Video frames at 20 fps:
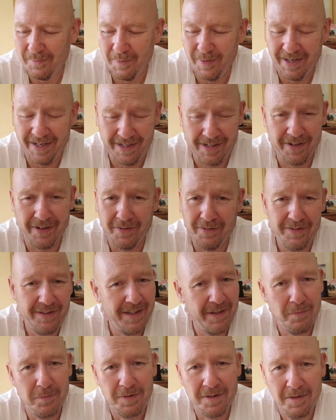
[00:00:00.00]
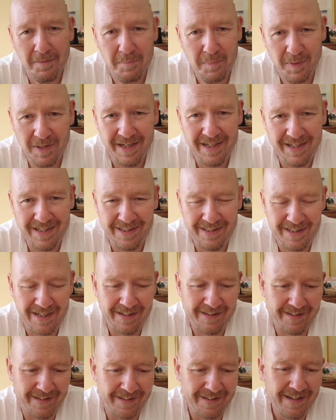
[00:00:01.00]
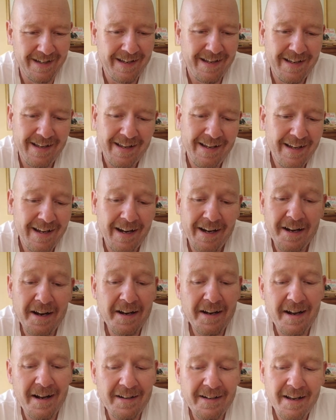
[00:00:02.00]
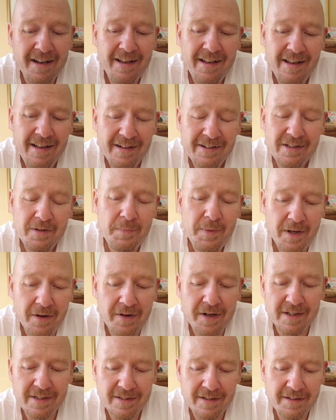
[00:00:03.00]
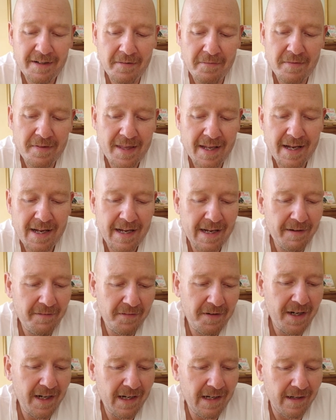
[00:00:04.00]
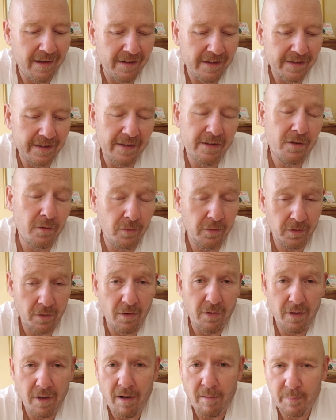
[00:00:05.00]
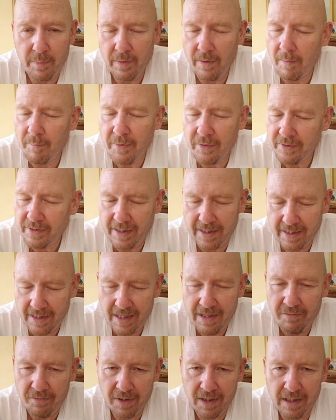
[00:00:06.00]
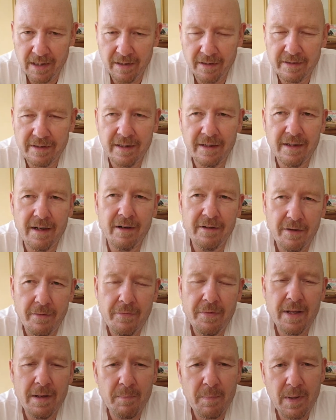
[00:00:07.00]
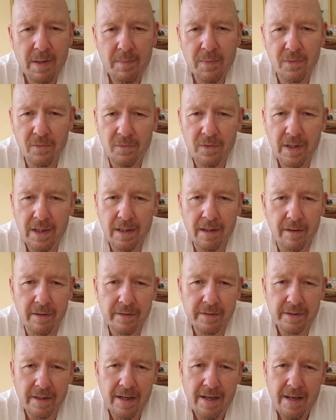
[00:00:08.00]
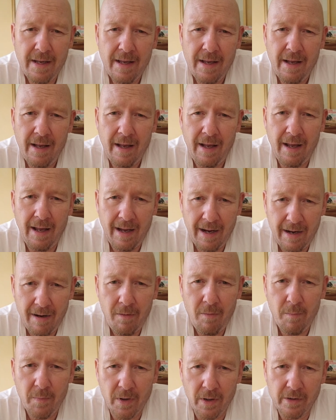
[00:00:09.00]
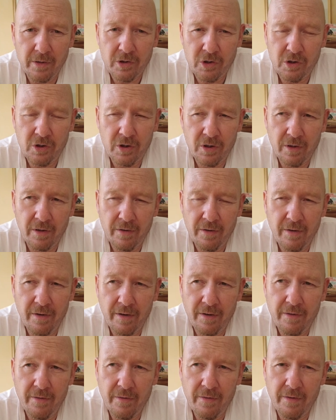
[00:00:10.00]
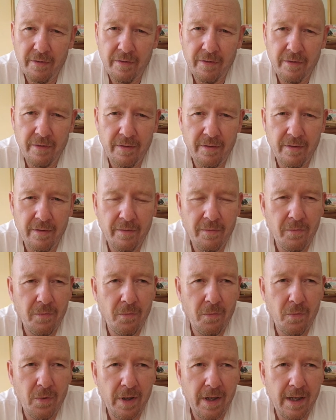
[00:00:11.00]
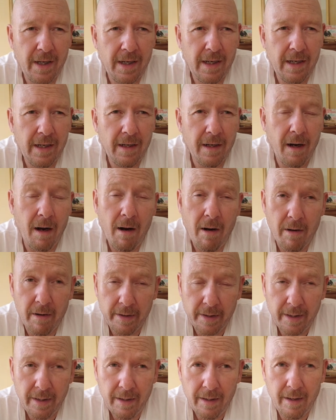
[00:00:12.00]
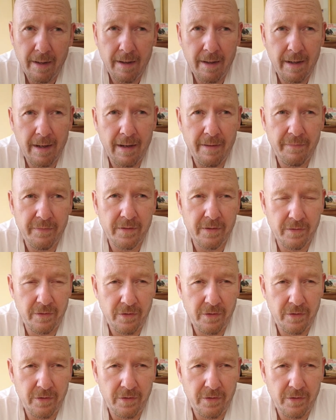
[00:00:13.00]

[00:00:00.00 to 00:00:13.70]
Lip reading: Because he was completely shattered, and to be honest, I don't think he realizes, or a lot of, I'm not saying he realizes, I don't think people realize how much I have to